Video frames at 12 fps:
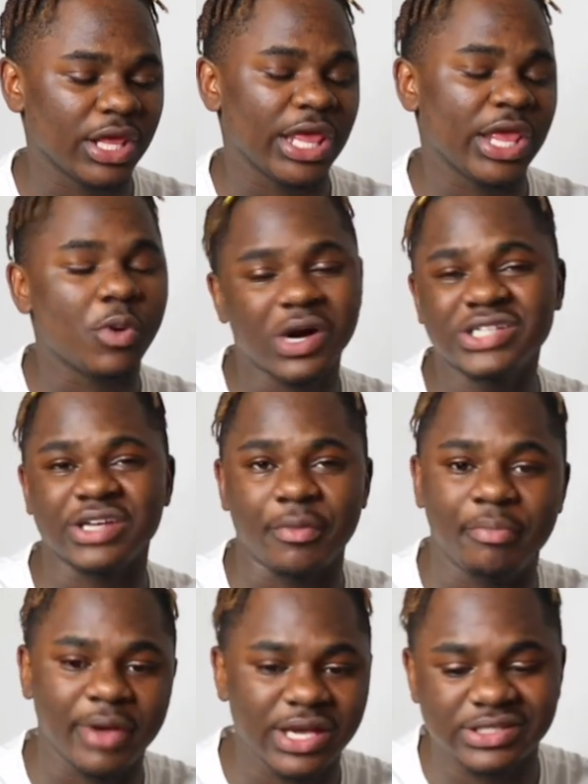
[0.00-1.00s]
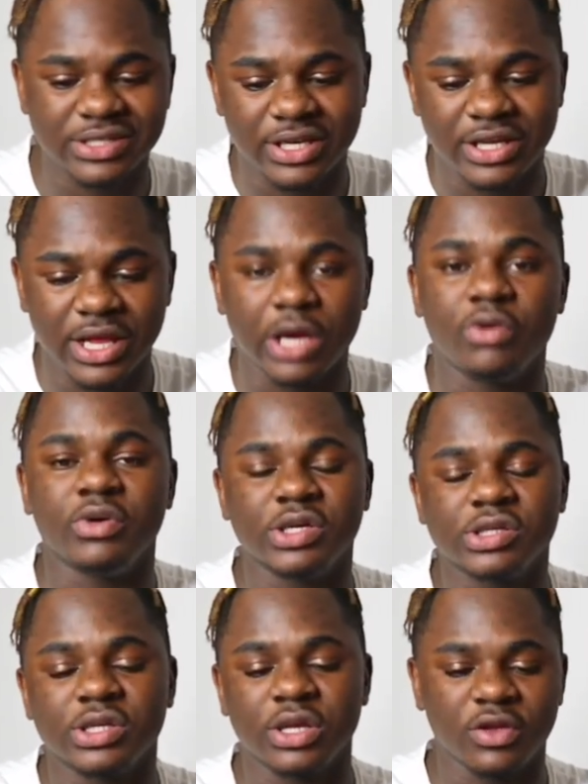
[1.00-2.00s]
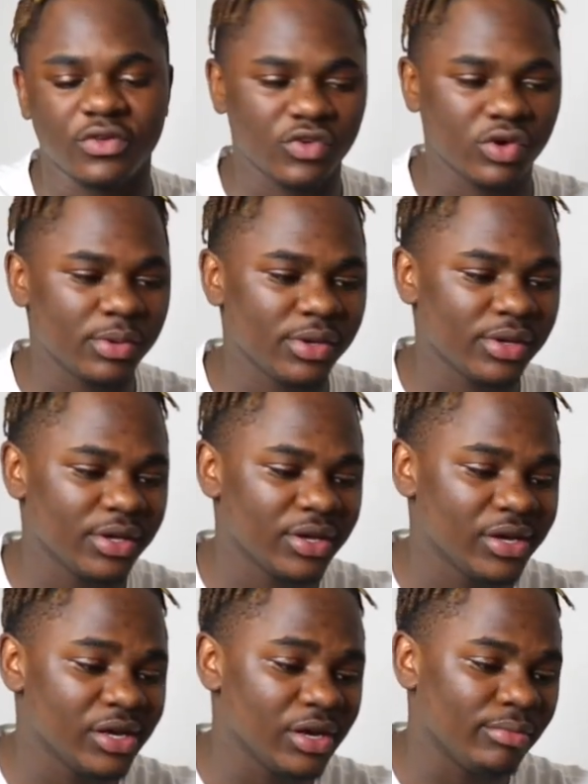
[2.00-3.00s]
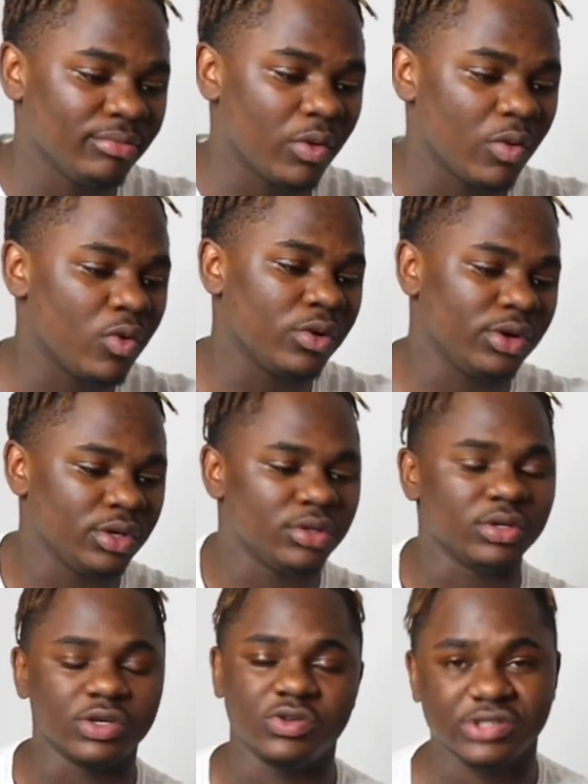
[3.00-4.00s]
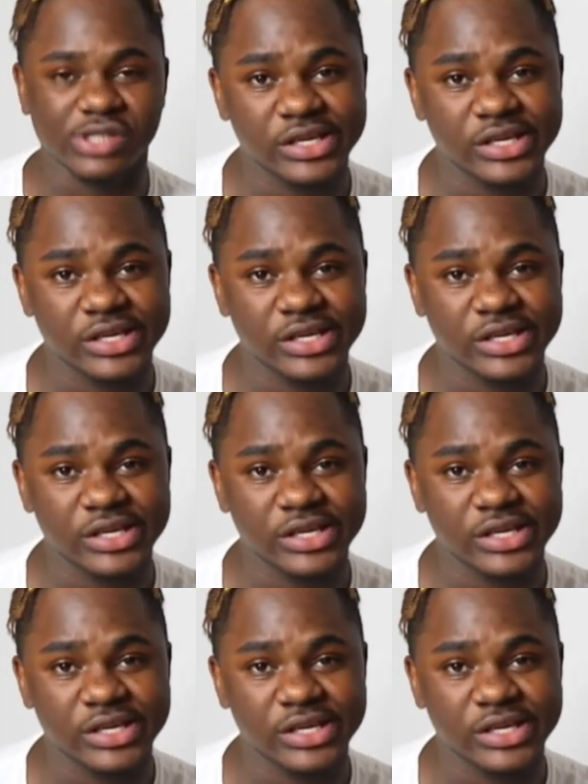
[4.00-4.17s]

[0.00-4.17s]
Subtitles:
it wasn't basically like wrestling, you feel me? But we would do such